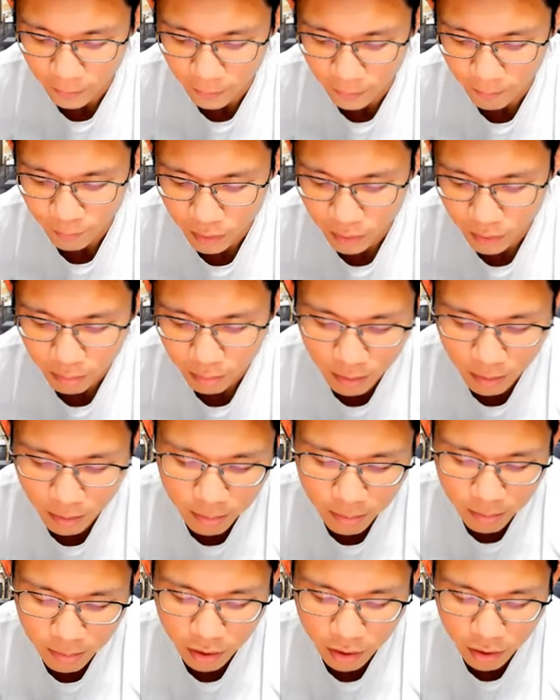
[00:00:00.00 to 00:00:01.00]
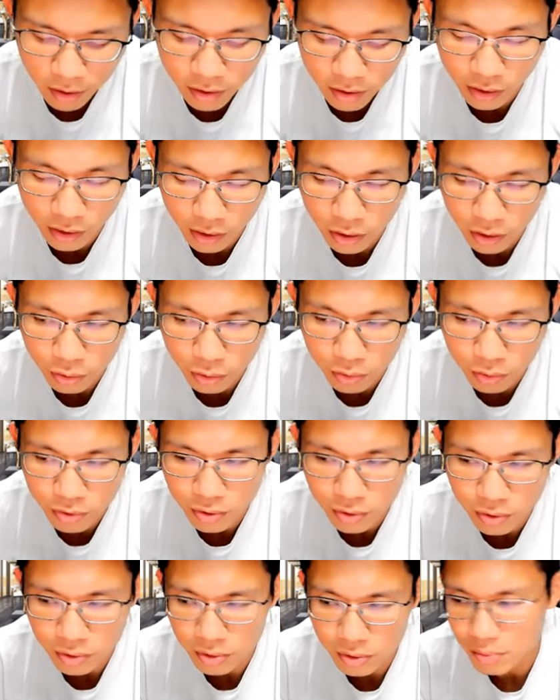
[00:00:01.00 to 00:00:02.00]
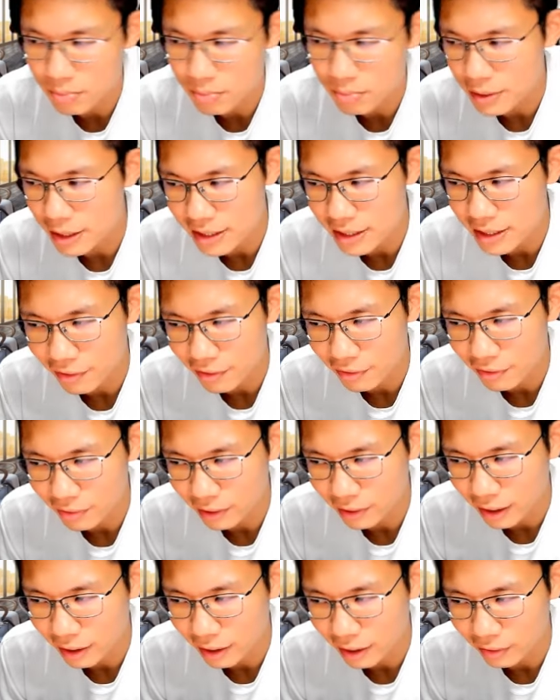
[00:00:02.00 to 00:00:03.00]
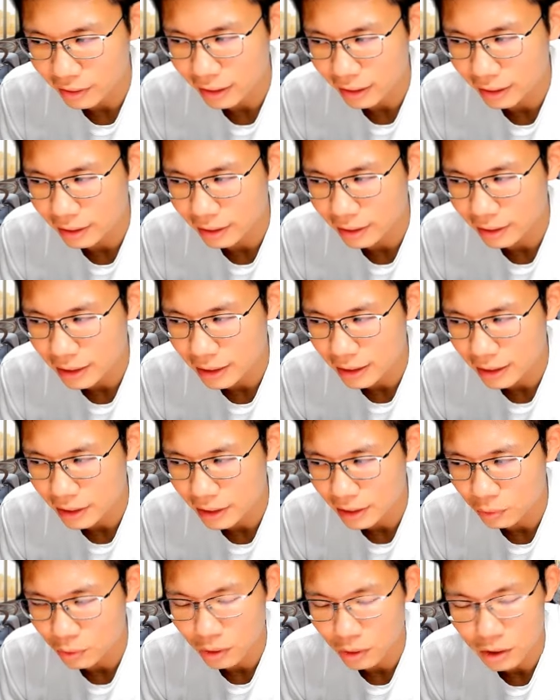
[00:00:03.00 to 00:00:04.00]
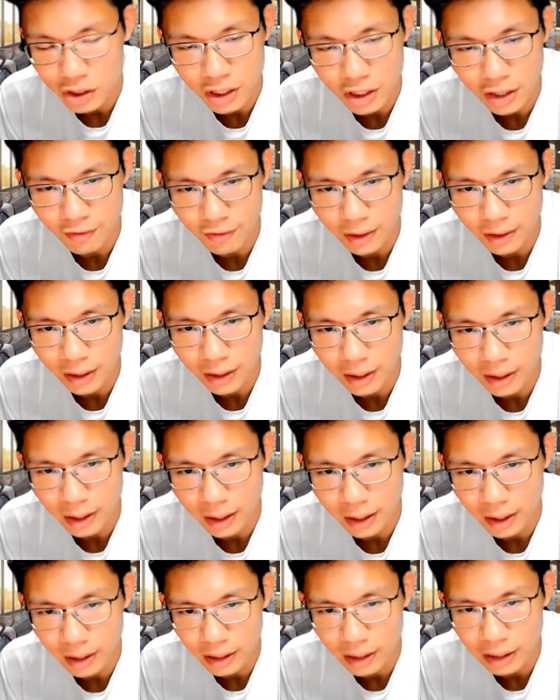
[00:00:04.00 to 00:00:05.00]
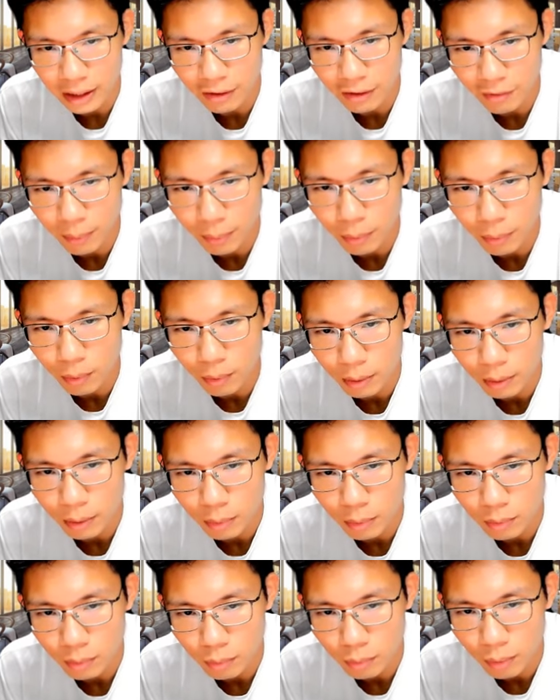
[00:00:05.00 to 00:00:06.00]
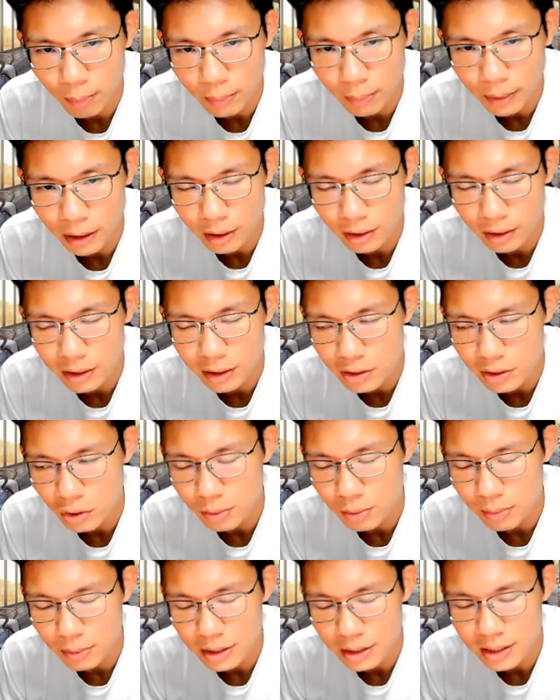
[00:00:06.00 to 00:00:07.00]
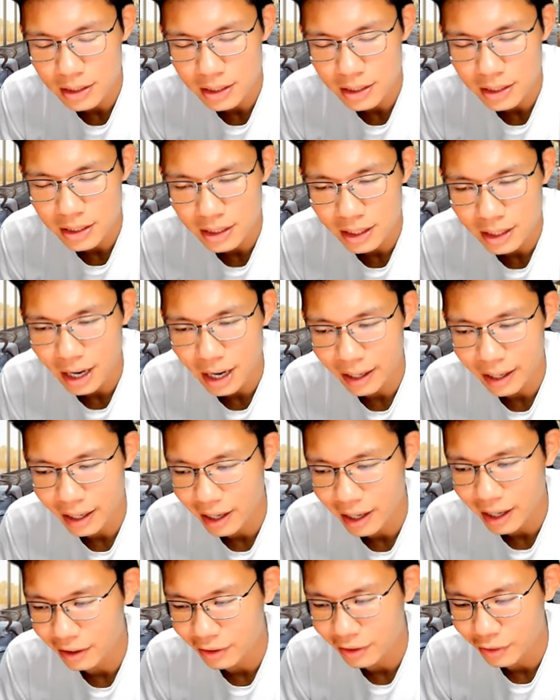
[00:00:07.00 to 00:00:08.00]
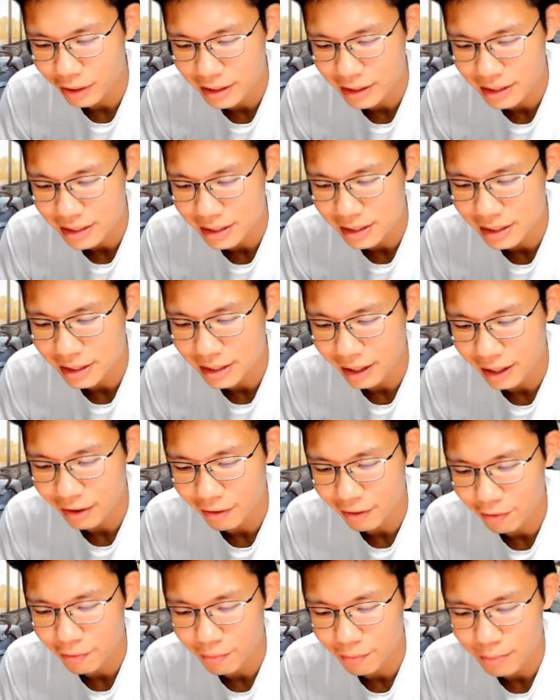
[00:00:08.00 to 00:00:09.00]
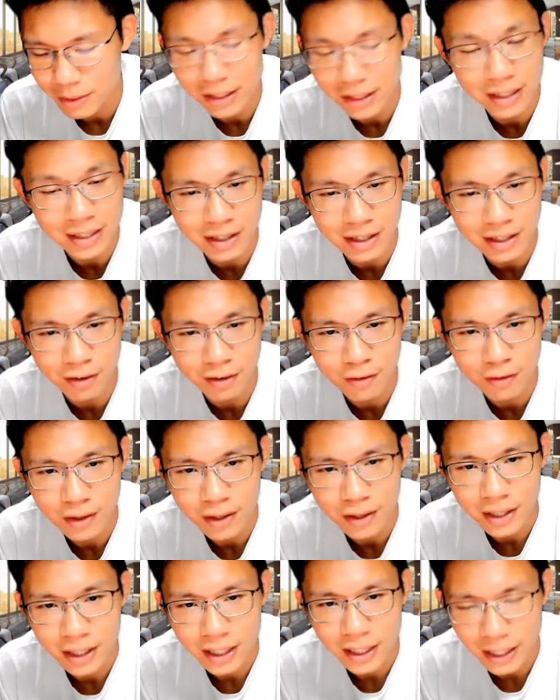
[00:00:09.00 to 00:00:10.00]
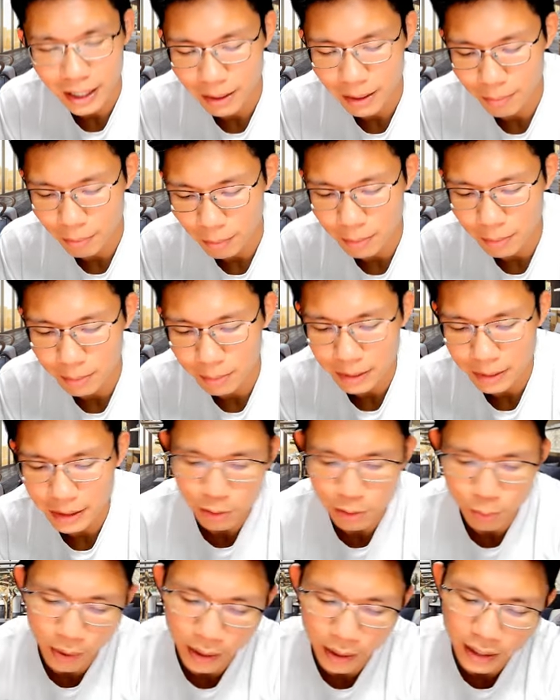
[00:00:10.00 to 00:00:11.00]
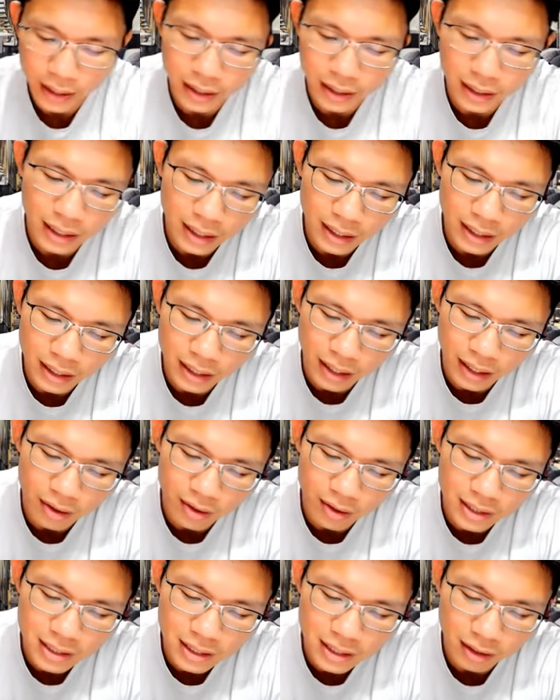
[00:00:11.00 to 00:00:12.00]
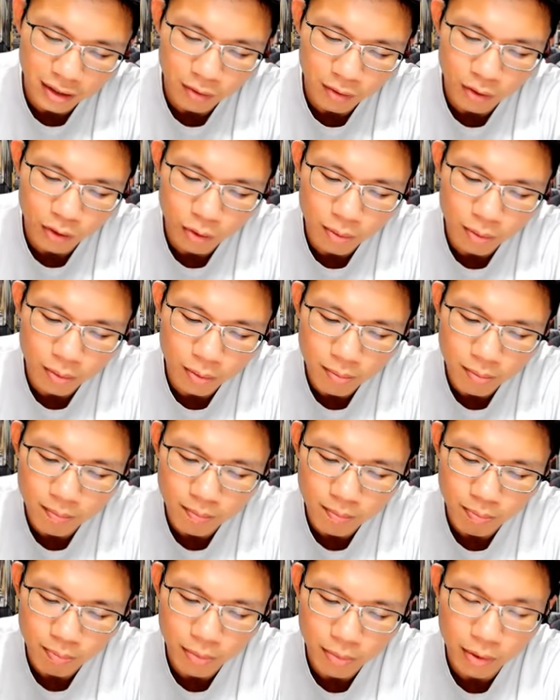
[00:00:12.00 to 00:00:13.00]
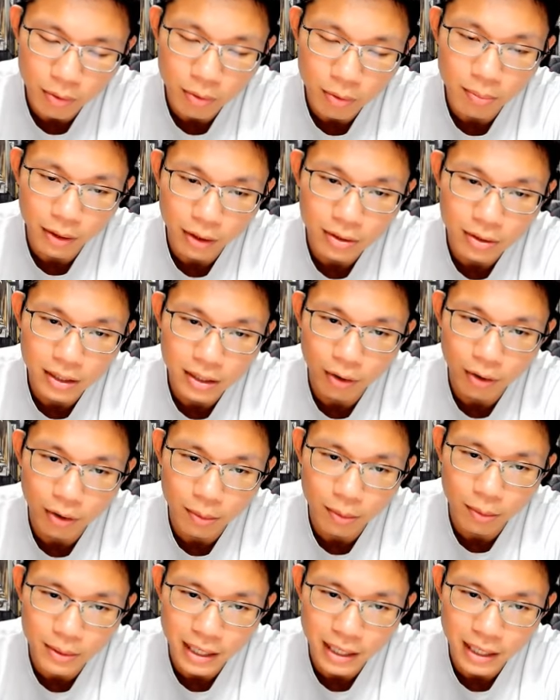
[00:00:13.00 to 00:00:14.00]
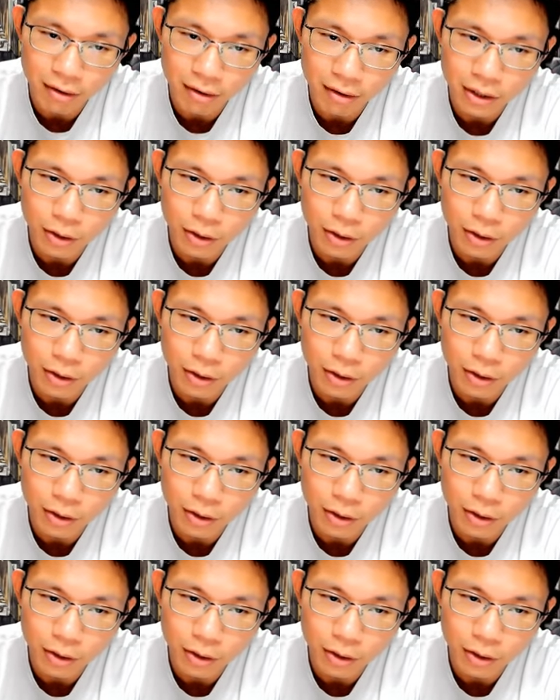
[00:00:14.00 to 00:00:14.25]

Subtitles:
Maybe because of the new PSF kind of thing, due to the GFA. If they put one bedder, it's going to be sky high, crazy kind of PSF. And probably that's why they are only starting with 2 bedroom, because they don't want to be scaring you,